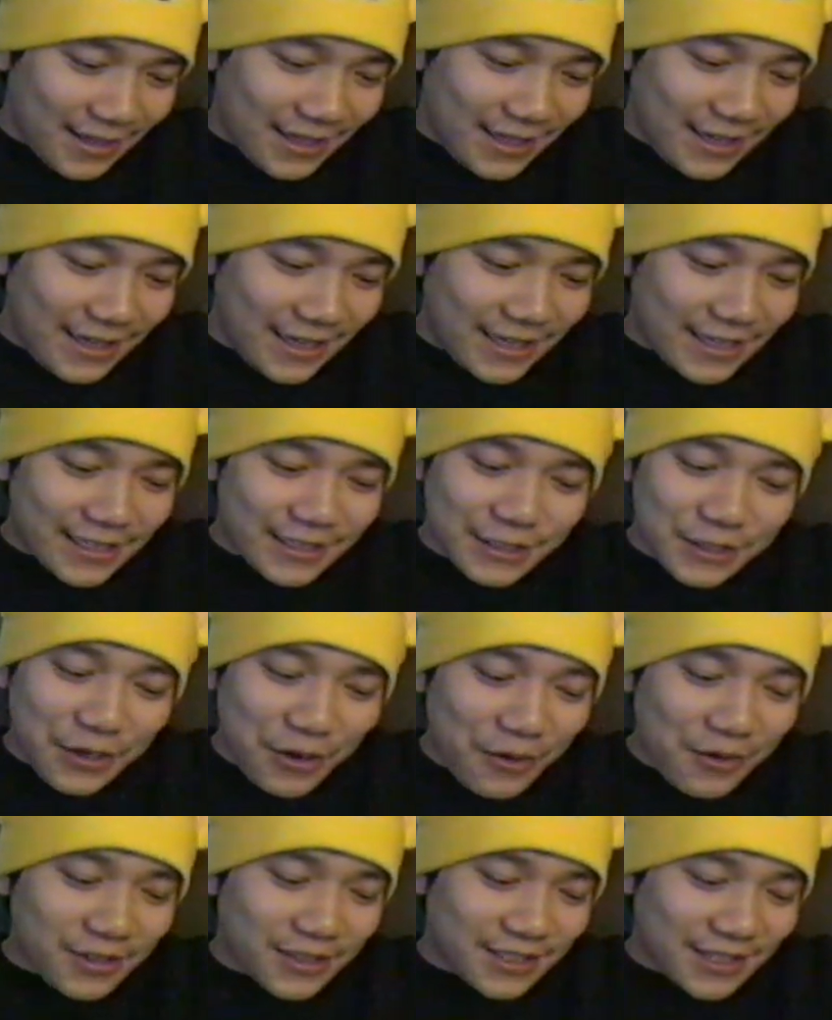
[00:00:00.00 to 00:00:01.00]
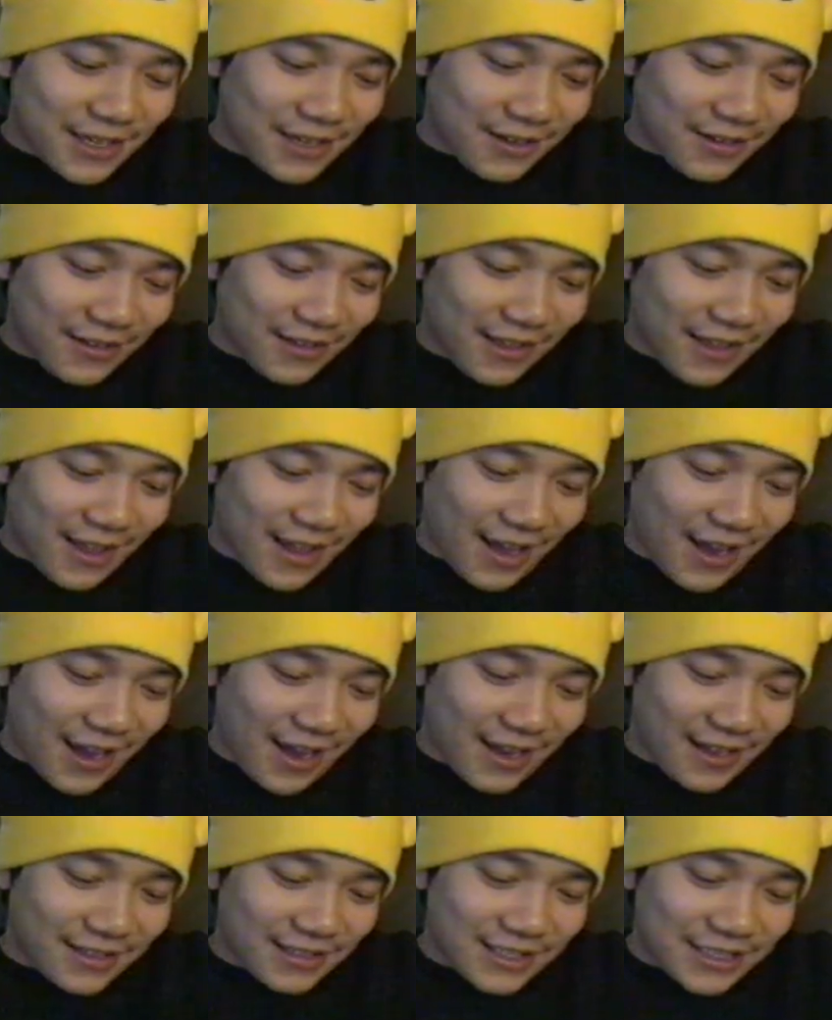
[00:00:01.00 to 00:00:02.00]
It turns out
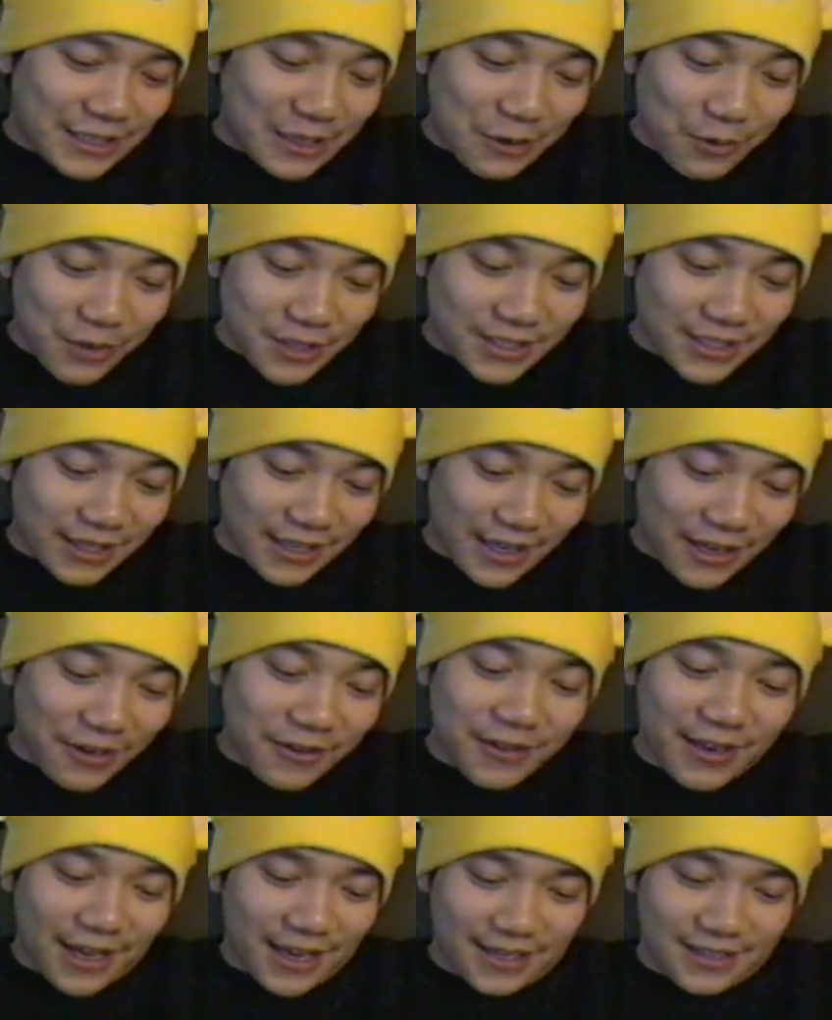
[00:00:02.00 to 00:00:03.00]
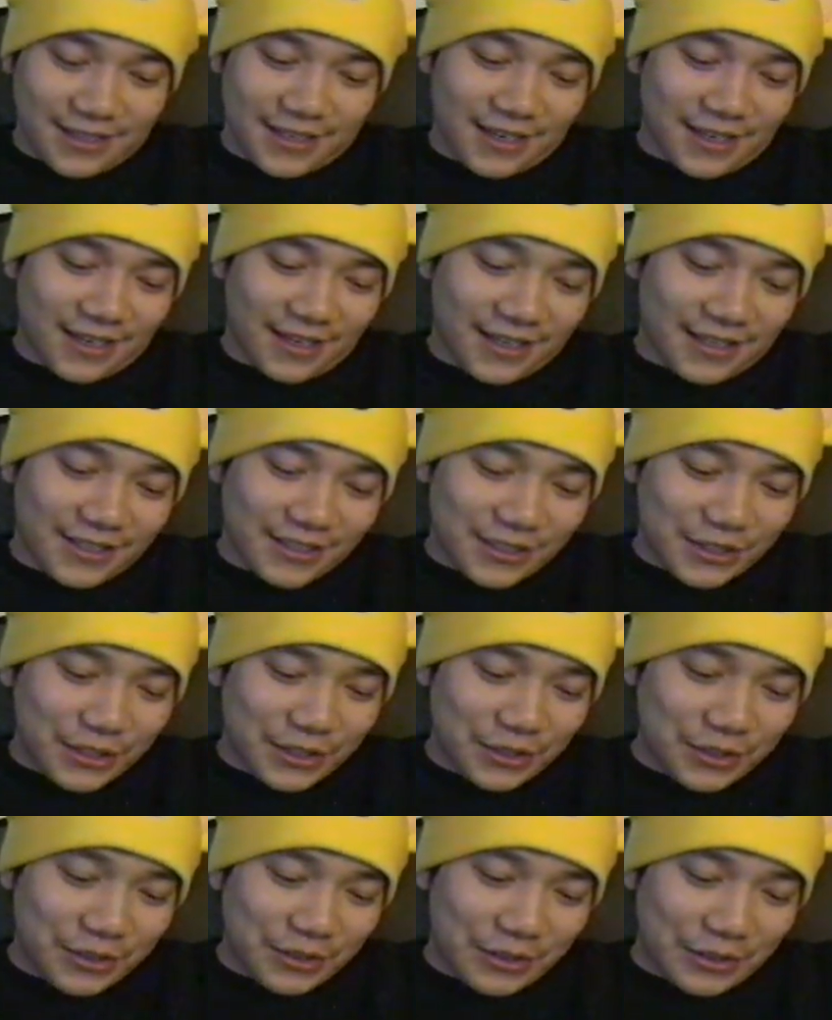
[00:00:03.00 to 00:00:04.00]
that she wasn't there that day
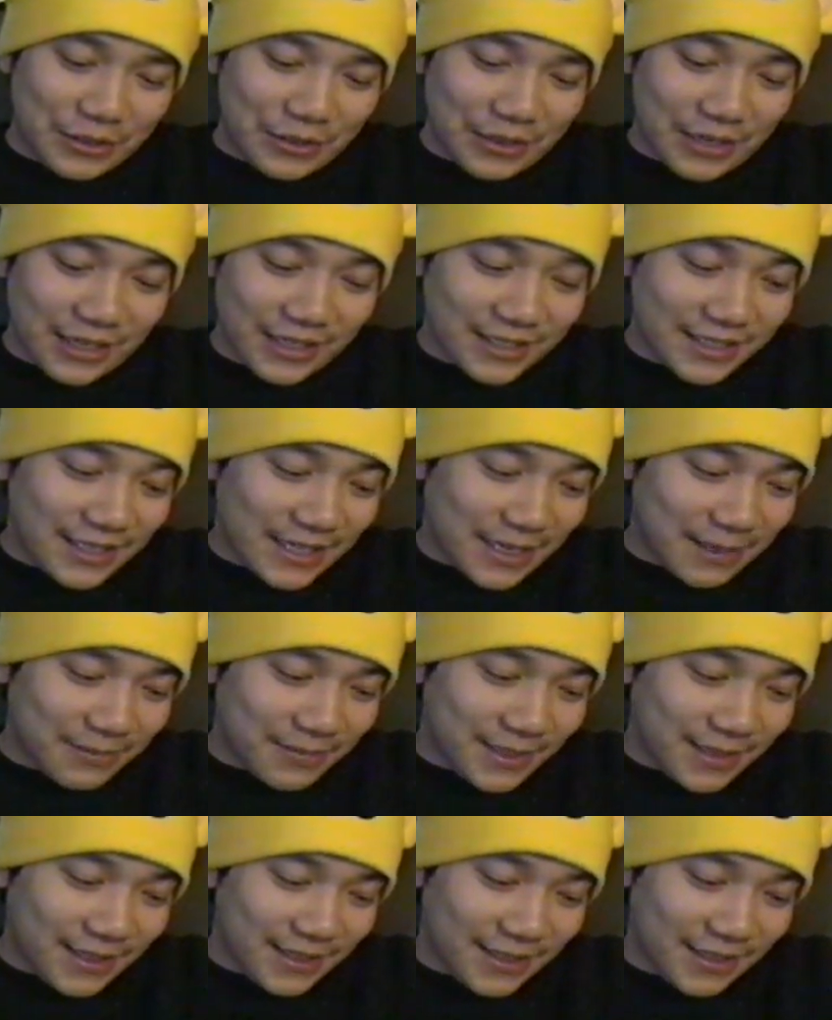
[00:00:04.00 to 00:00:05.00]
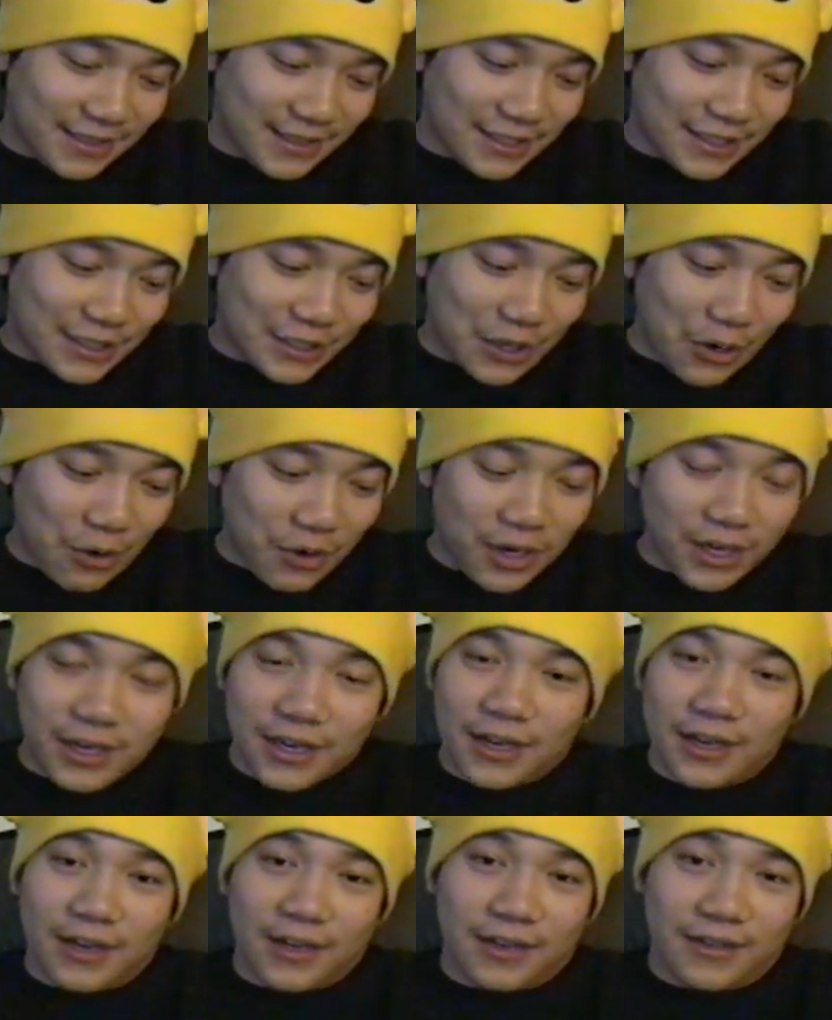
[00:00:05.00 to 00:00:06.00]
to accept his
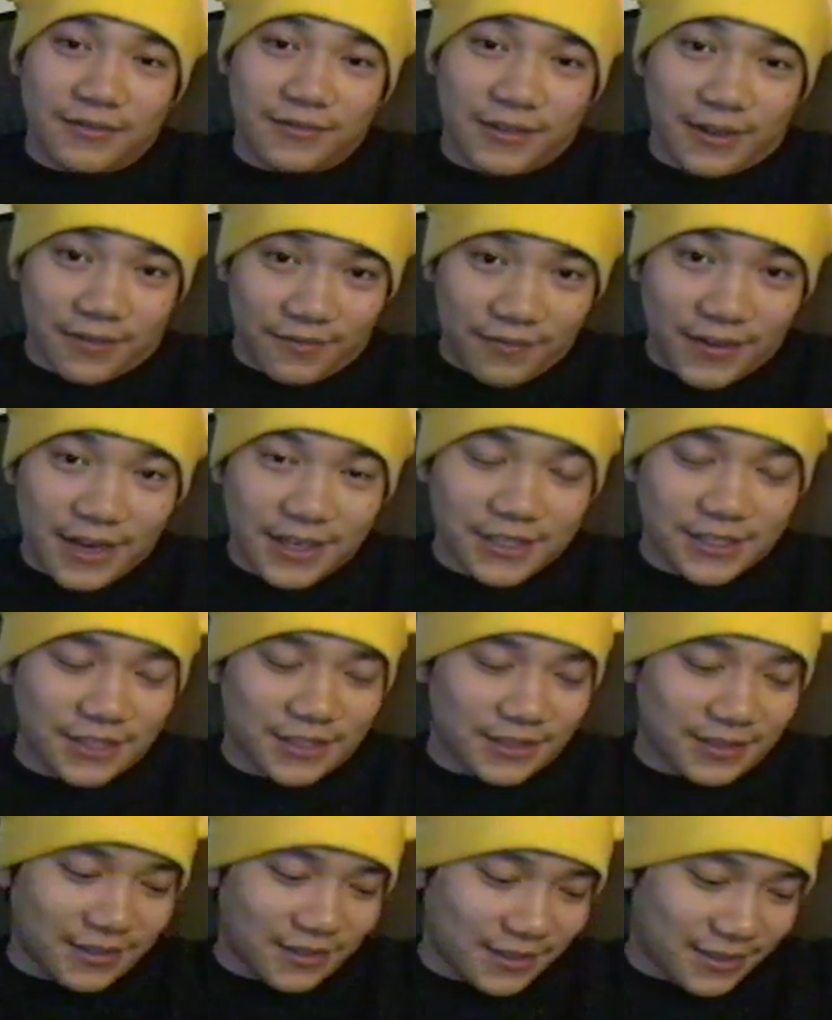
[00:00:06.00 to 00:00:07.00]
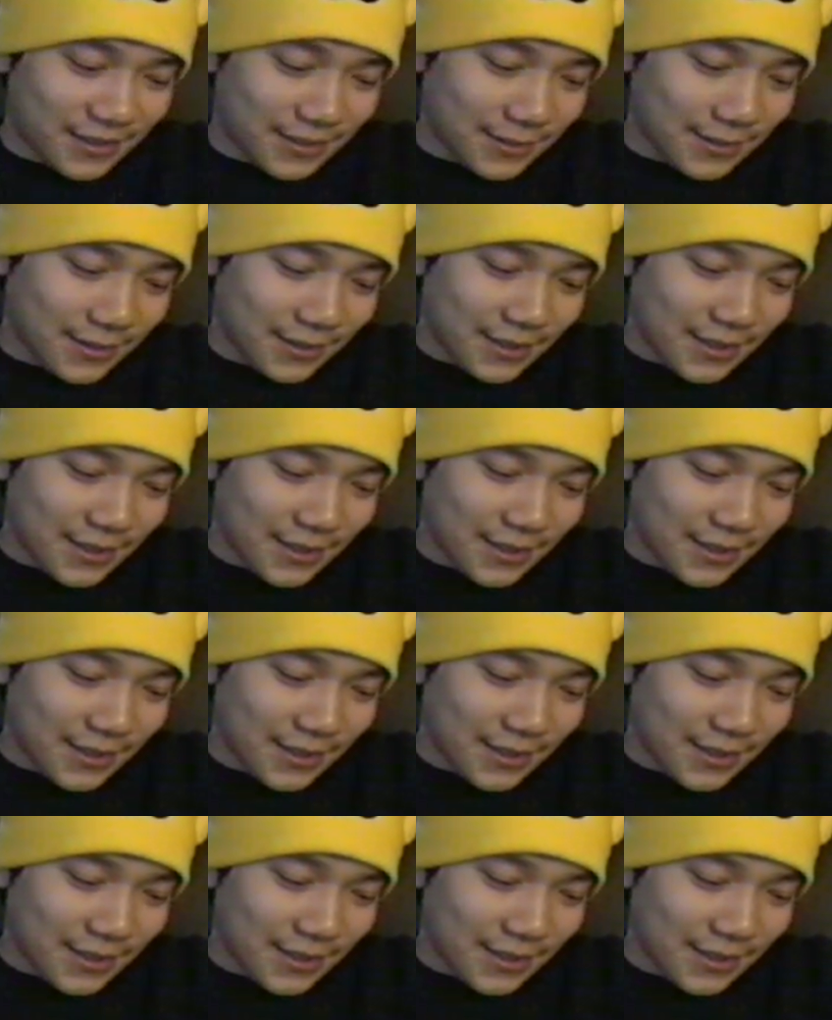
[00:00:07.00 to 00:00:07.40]
token of affections.